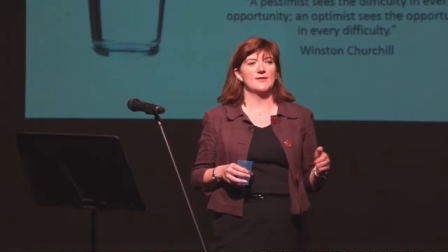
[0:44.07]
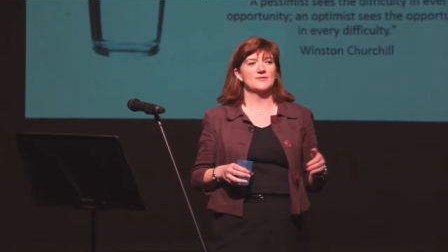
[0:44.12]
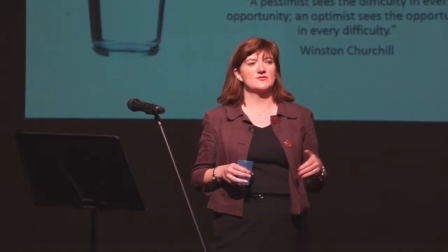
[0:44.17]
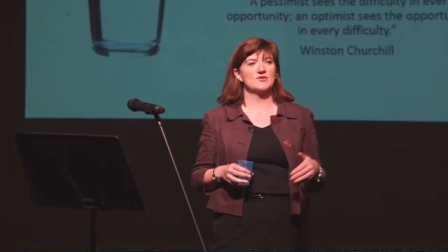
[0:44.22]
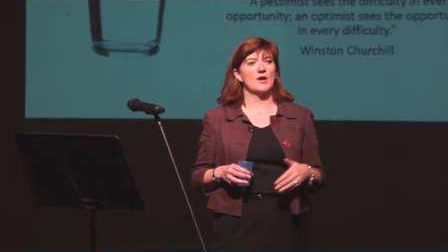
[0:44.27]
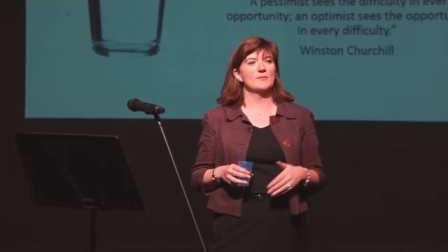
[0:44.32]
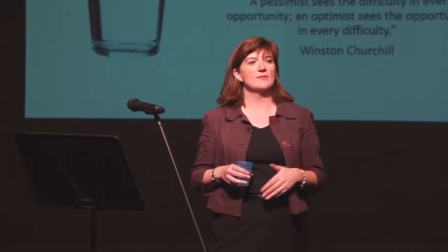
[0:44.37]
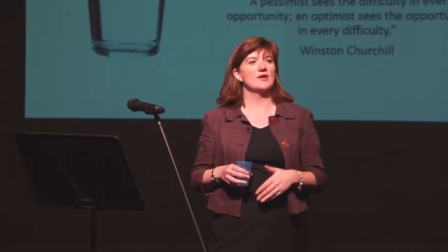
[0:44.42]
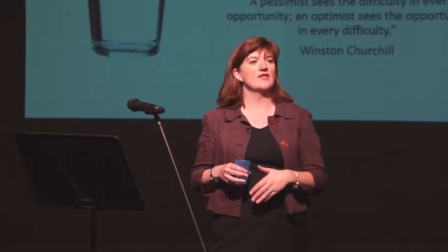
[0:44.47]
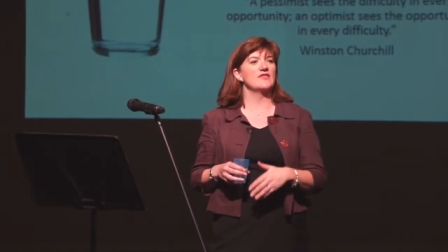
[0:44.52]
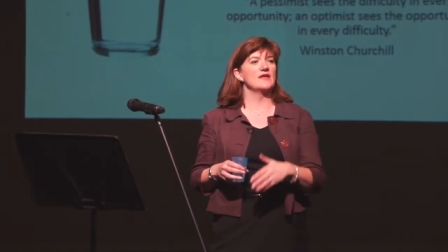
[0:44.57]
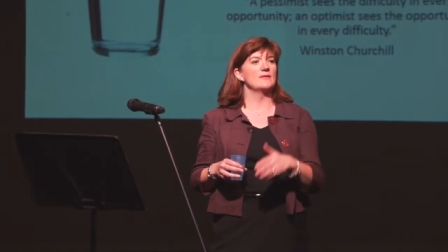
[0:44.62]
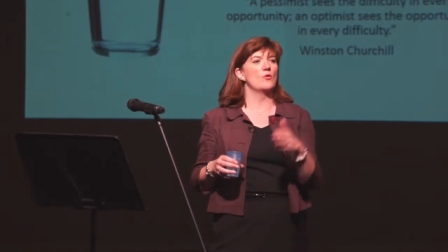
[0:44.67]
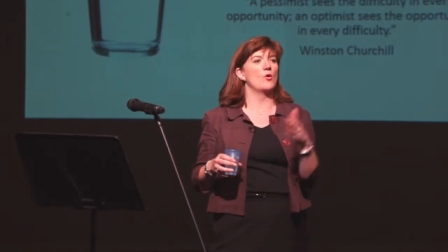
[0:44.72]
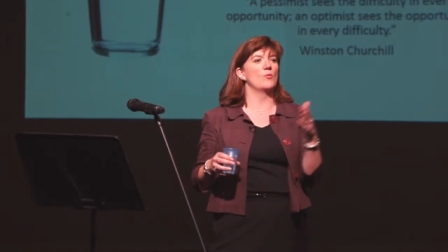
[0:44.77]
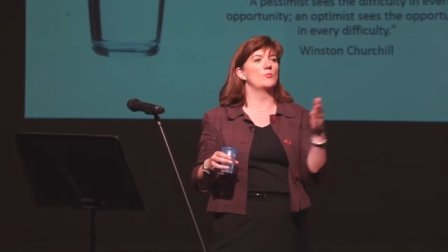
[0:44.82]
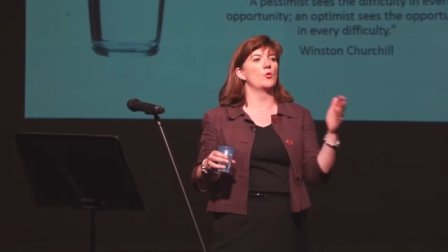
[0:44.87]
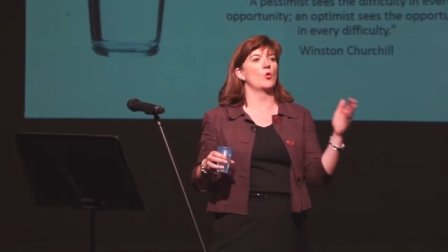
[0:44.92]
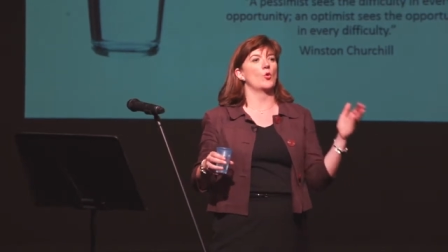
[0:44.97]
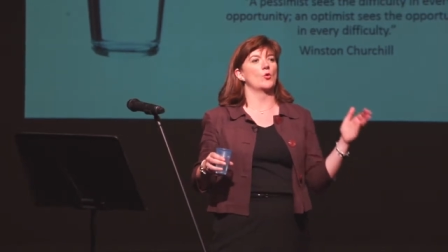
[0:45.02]
So I'm going to think
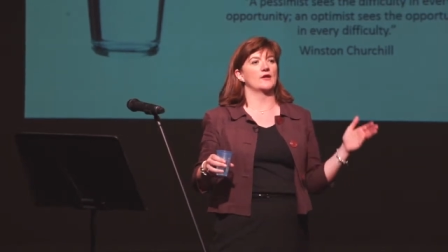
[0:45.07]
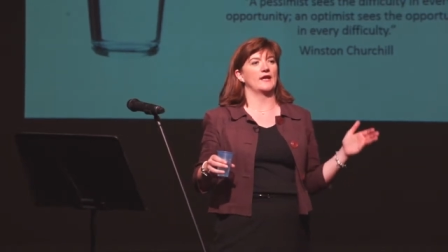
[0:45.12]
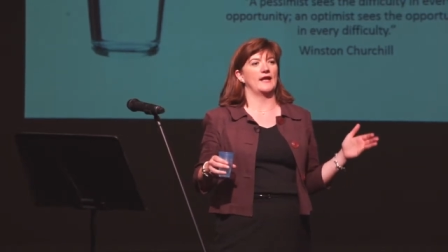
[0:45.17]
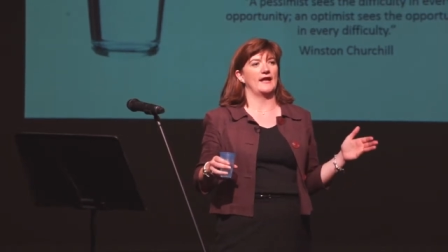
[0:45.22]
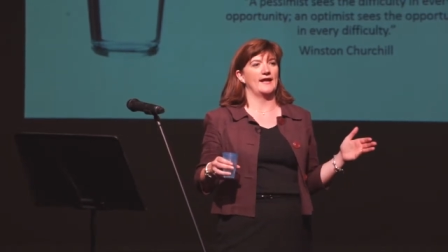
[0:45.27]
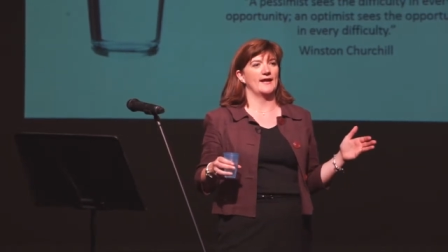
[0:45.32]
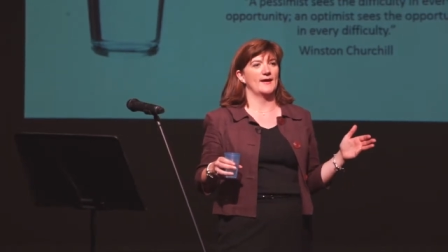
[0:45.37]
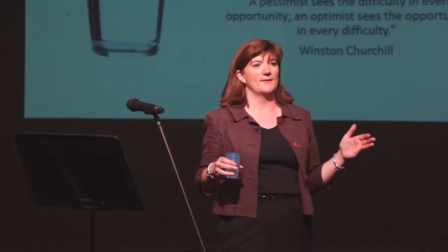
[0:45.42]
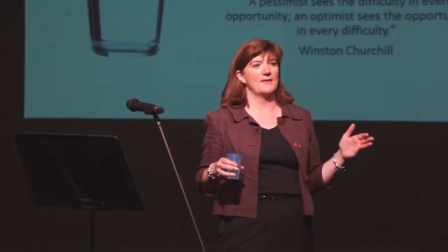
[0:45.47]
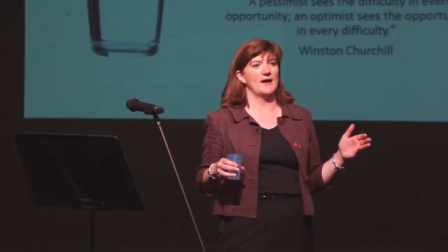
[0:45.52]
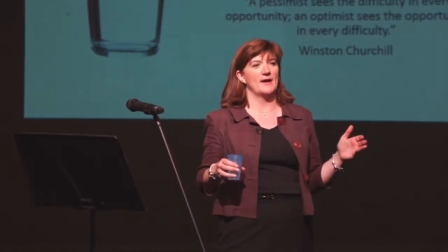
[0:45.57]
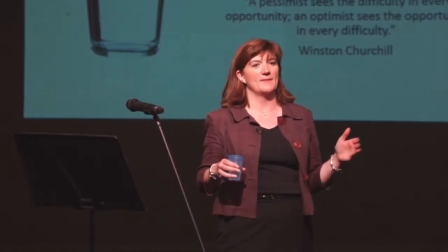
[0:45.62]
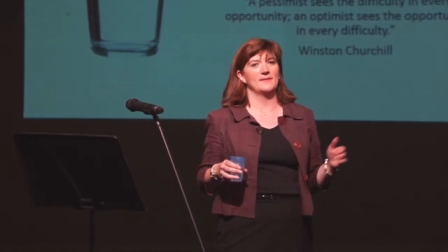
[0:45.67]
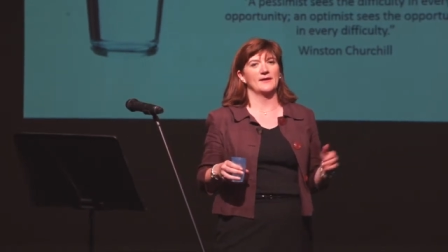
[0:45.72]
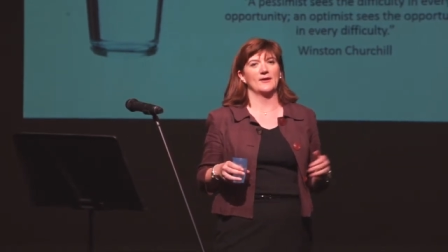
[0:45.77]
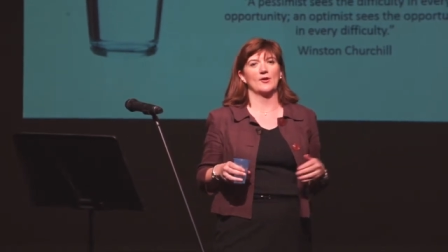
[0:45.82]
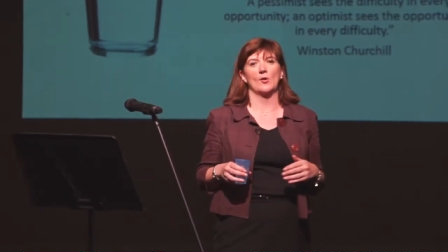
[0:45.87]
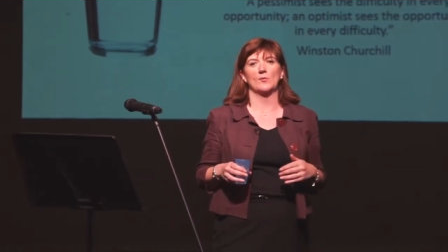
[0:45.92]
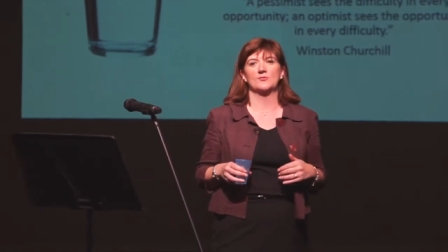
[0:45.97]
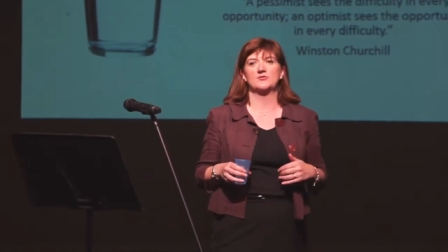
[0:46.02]
more broadly about
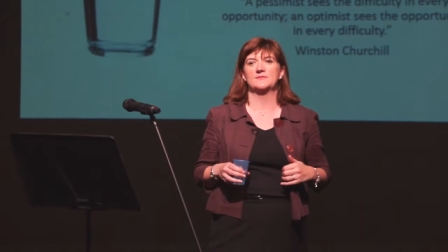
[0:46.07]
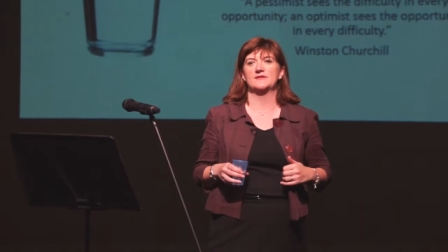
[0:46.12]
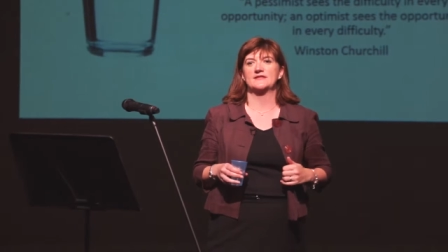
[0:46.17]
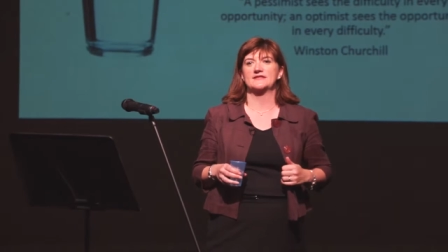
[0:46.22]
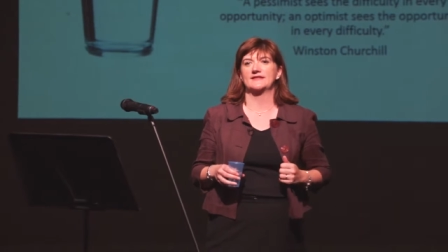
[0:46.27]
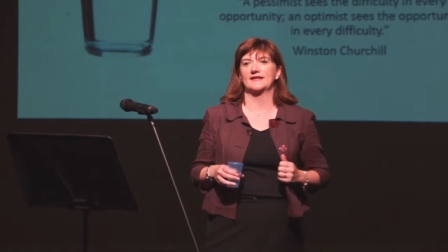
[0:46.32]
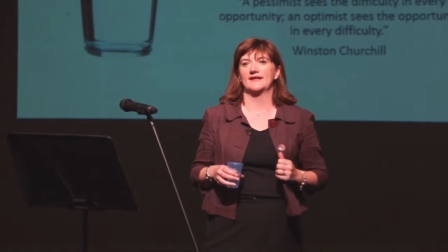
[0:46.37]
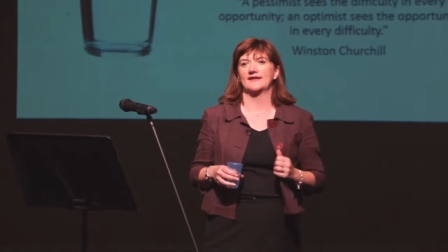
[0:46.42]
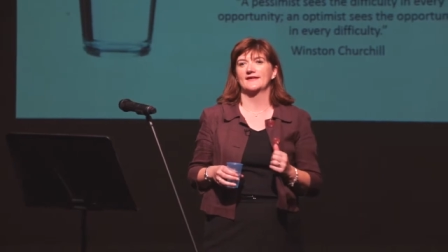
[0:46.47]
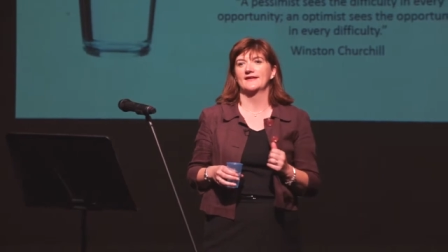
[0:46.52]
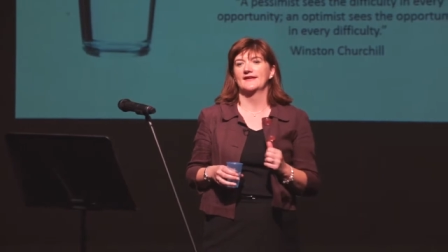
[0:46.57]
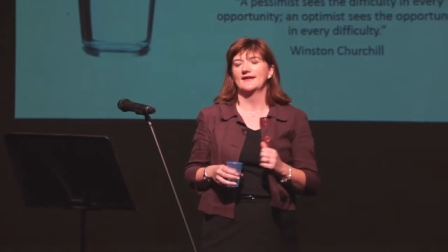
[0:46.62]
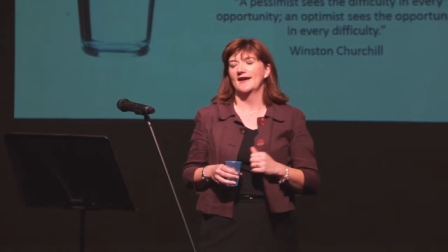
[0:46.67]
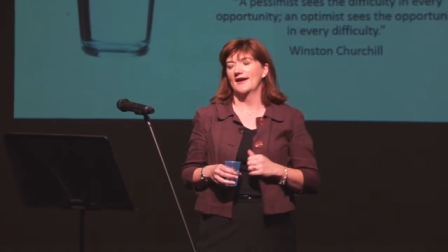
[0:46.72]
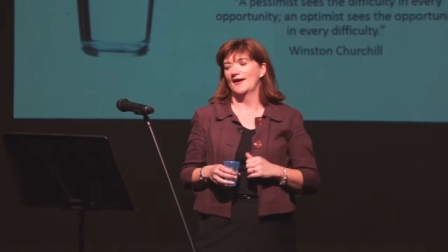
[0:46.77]
being optimistic